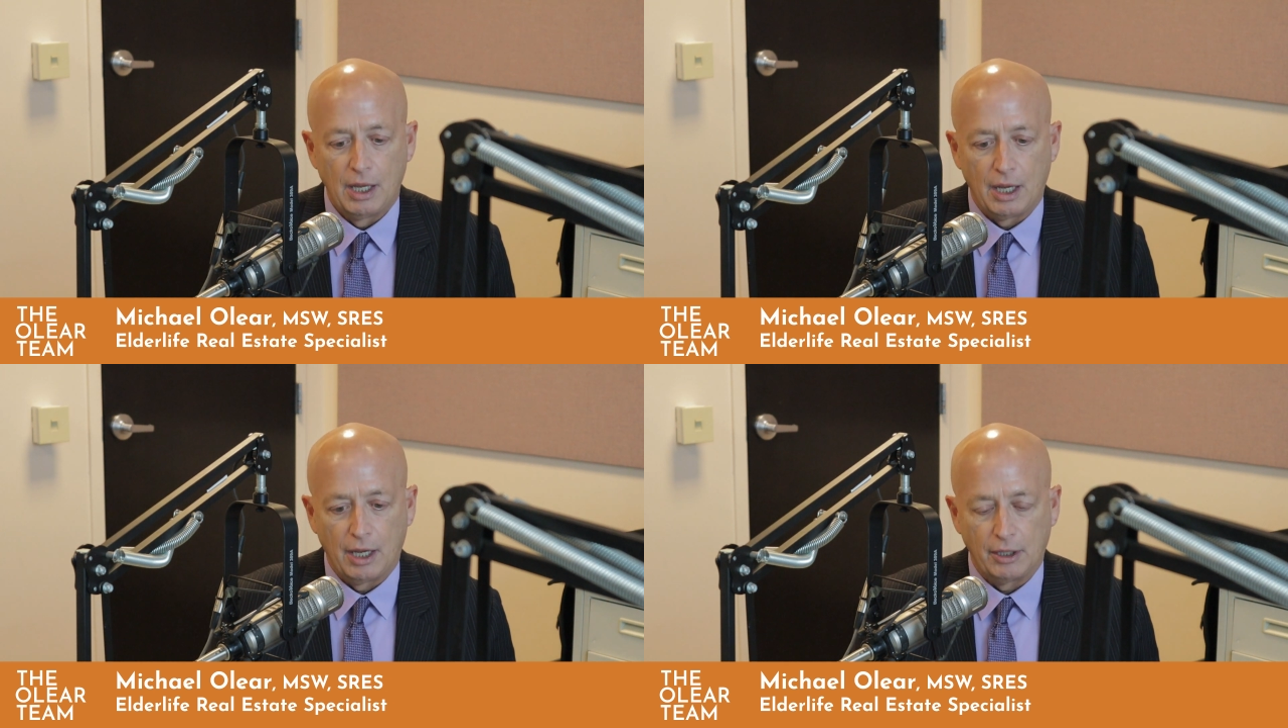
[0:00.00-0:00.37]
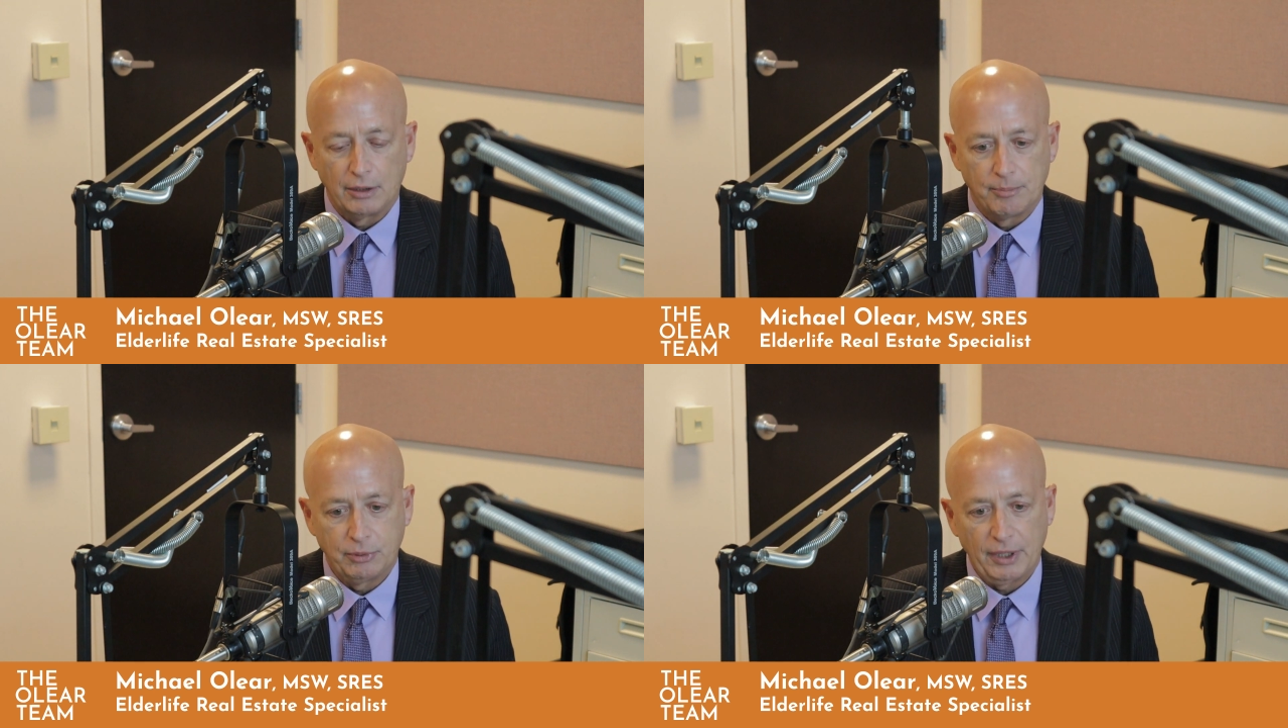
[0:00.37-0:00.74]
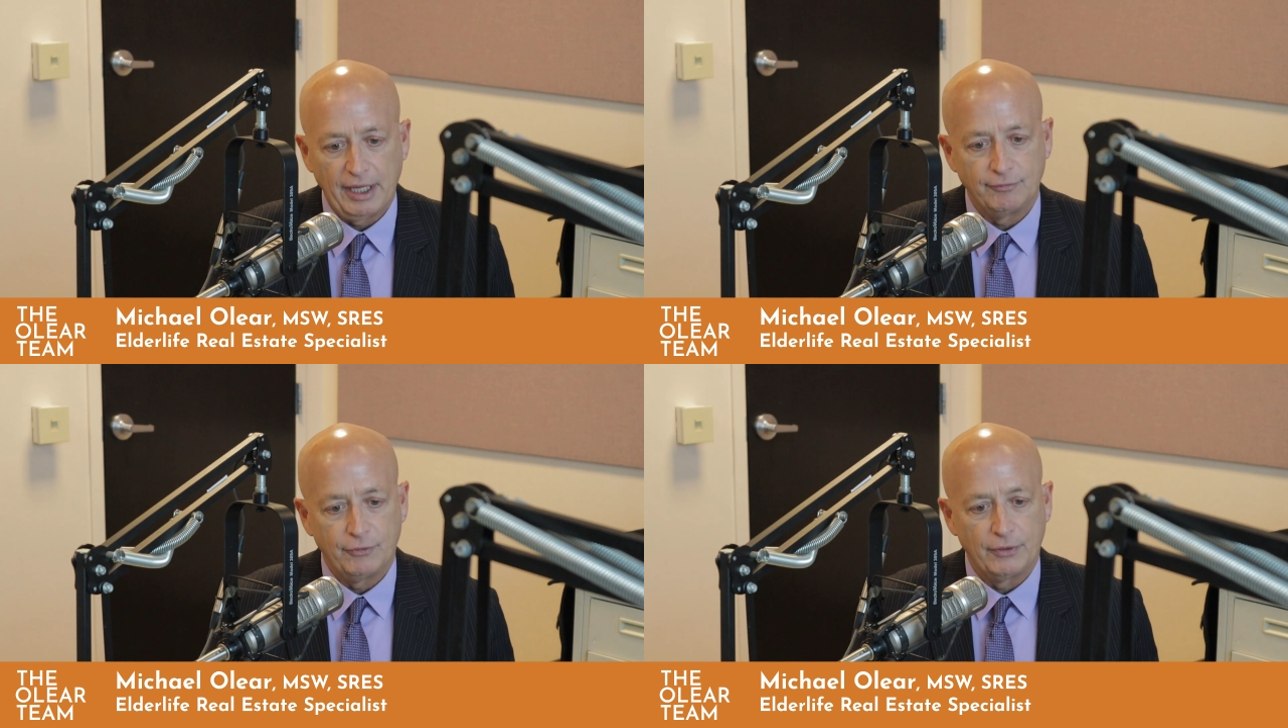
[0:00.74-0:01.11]
a
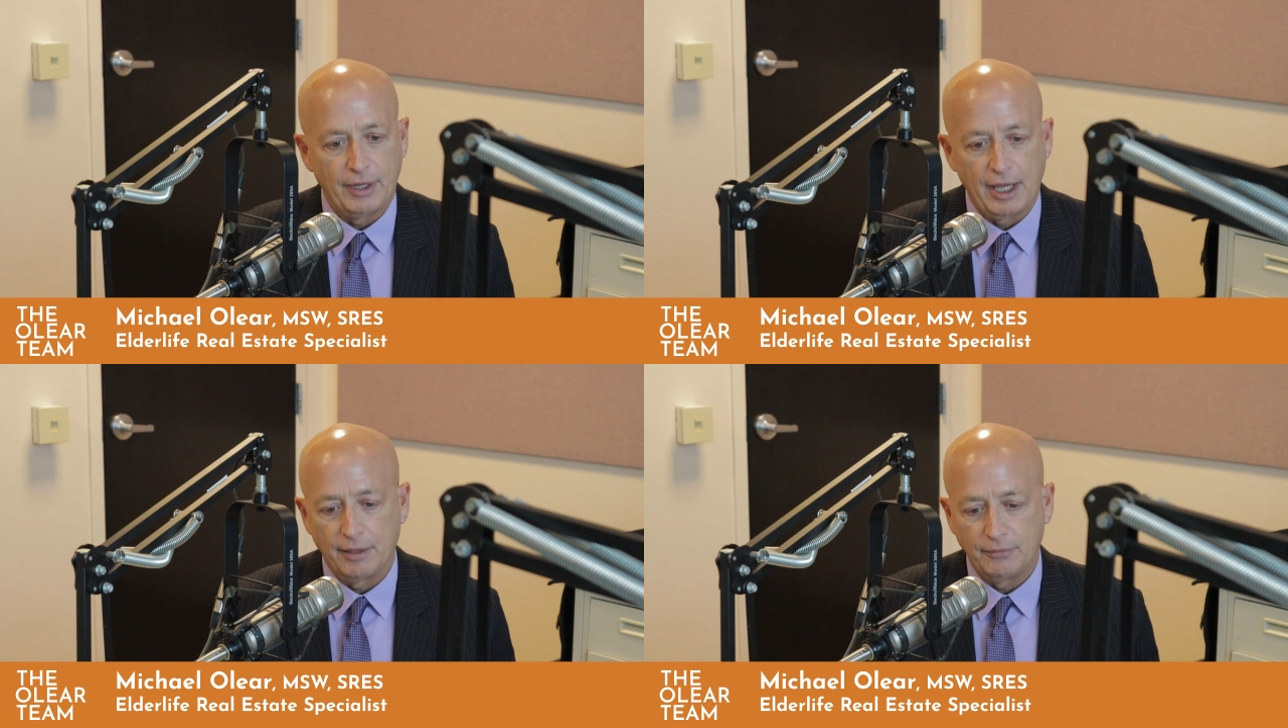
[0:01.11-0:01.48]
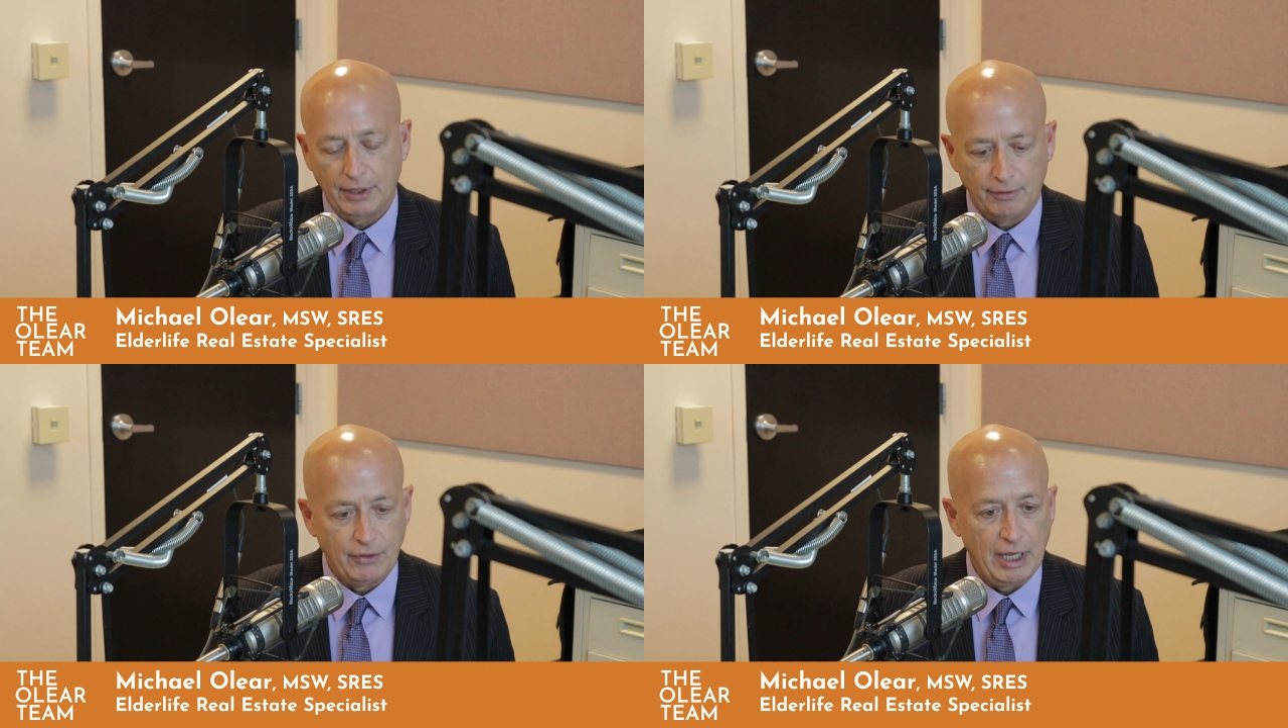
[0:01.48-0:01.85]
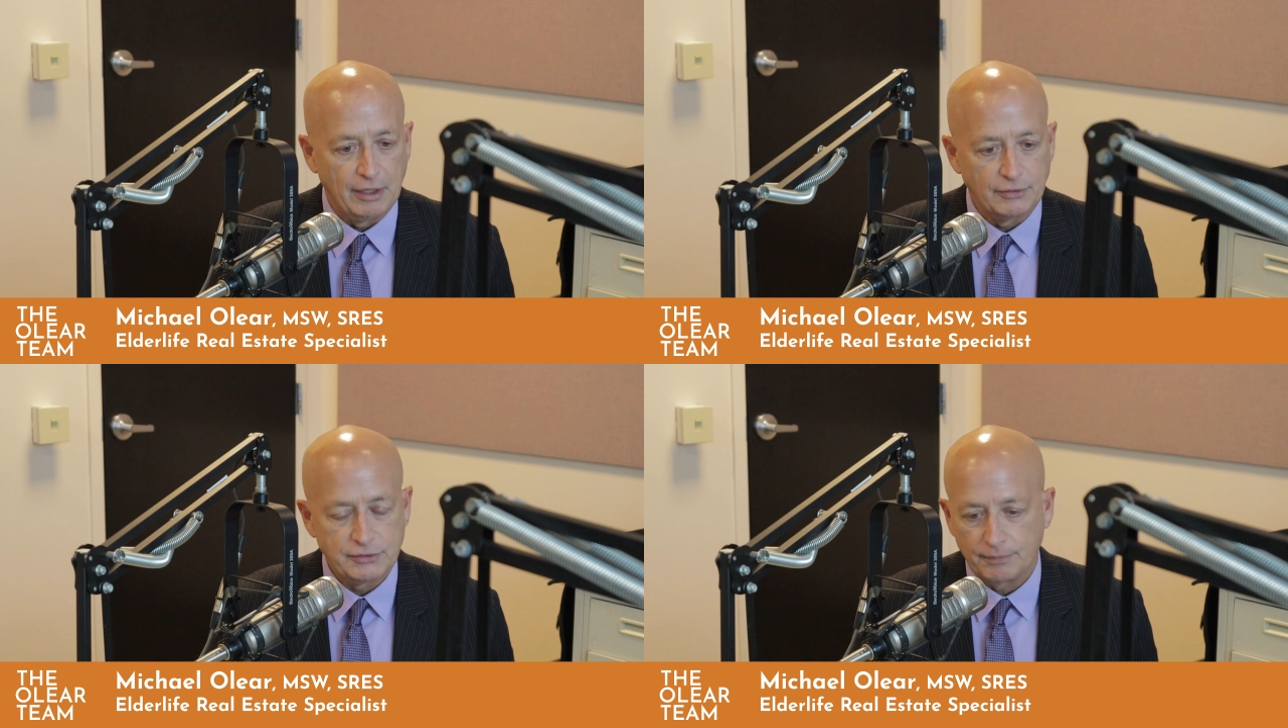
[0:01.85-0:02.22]
plan for them that
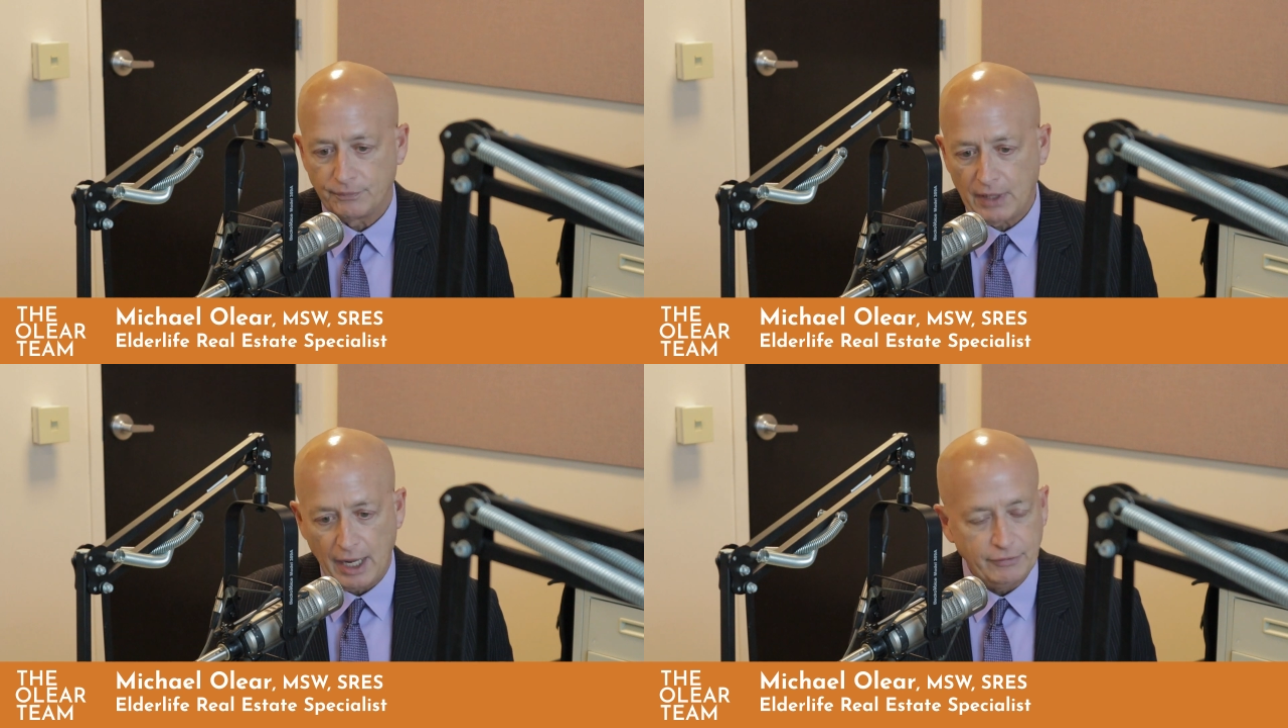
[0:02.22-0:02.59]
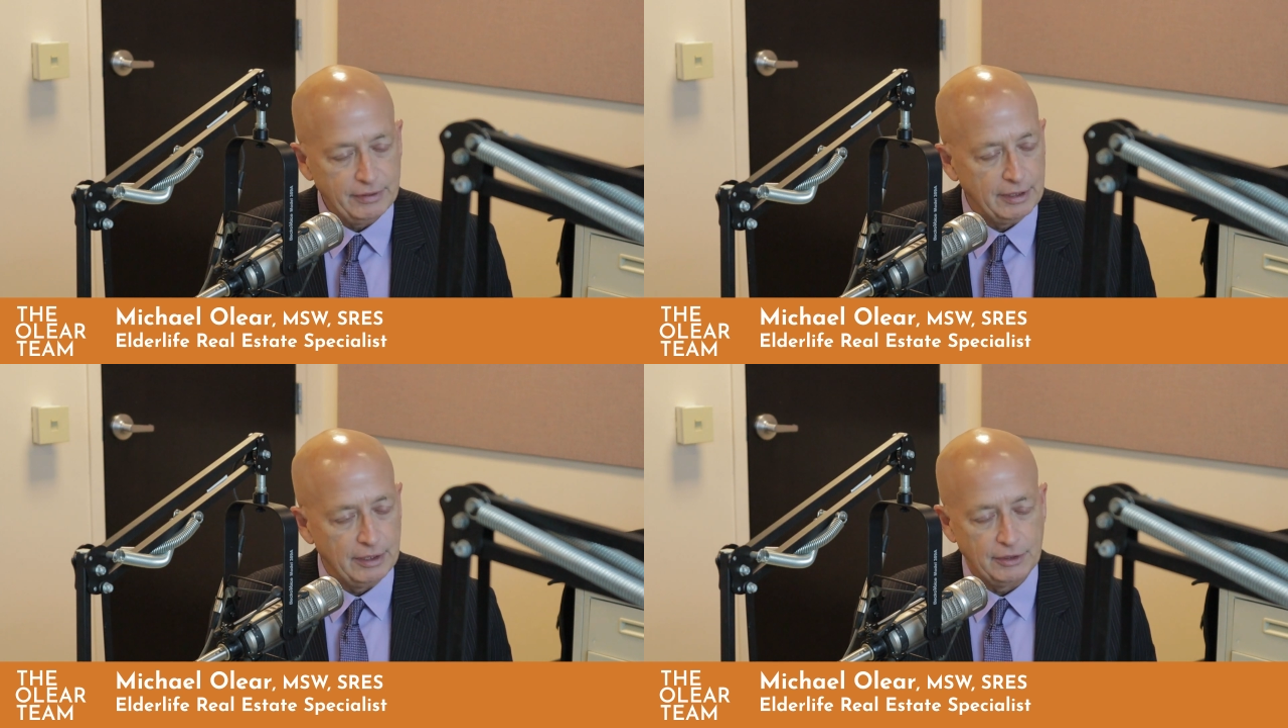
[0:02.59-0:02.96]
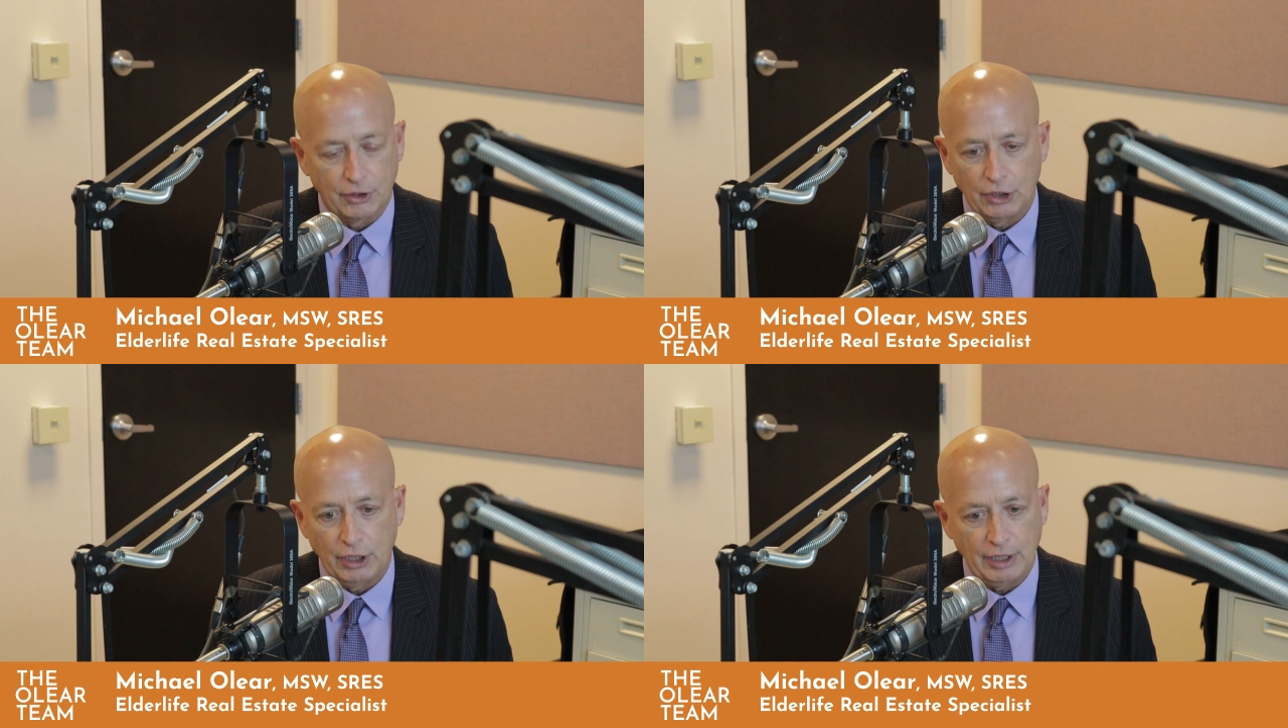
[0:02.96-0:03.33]
involves everything that
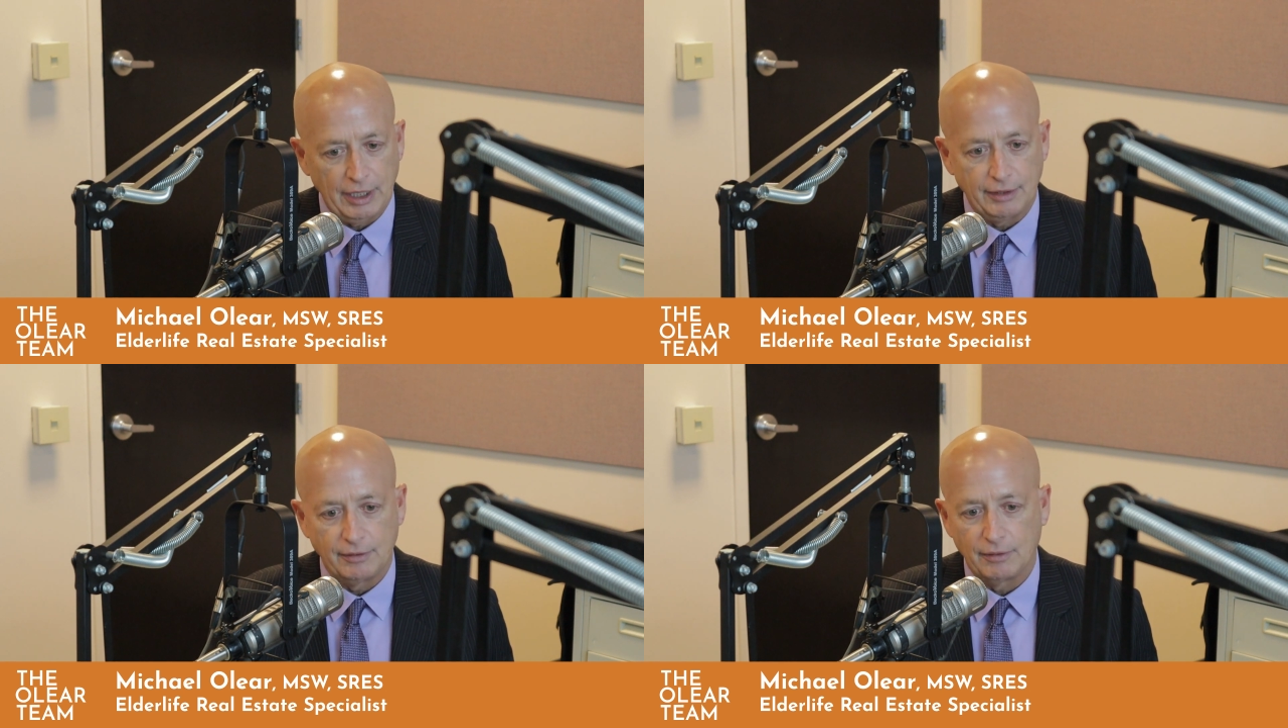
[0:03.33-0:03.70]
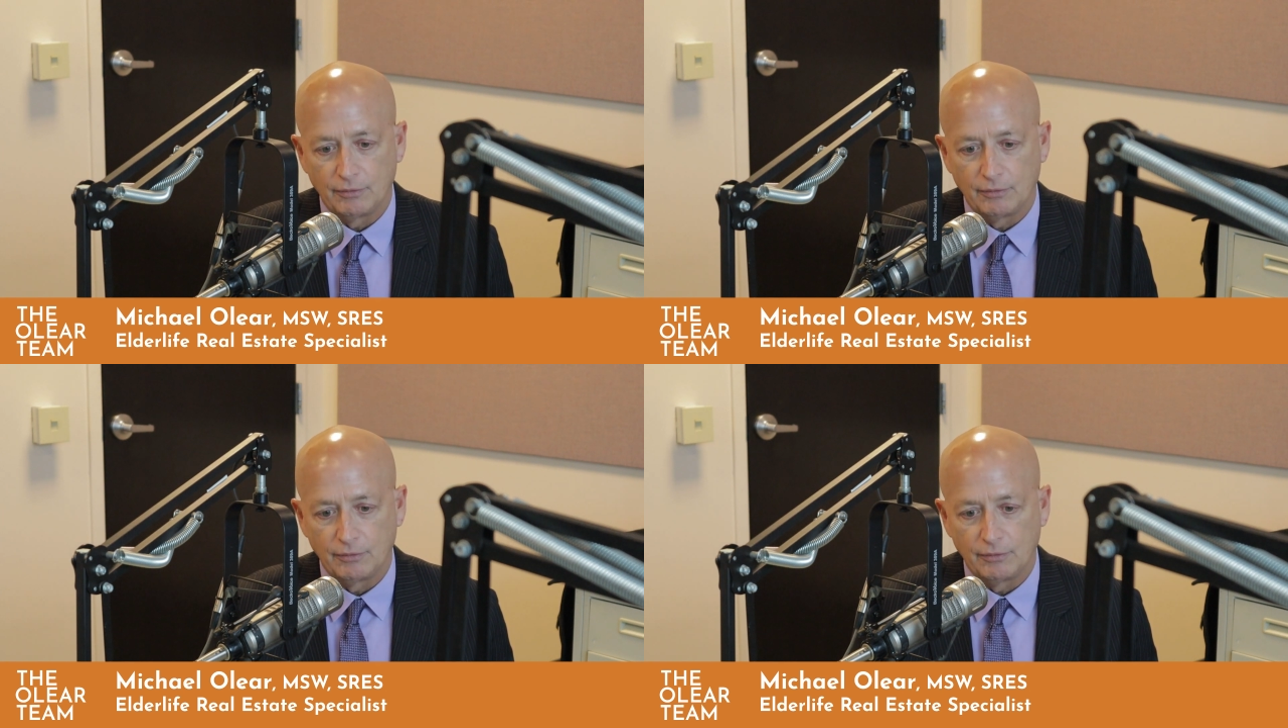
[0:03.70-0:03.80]
they're going to need.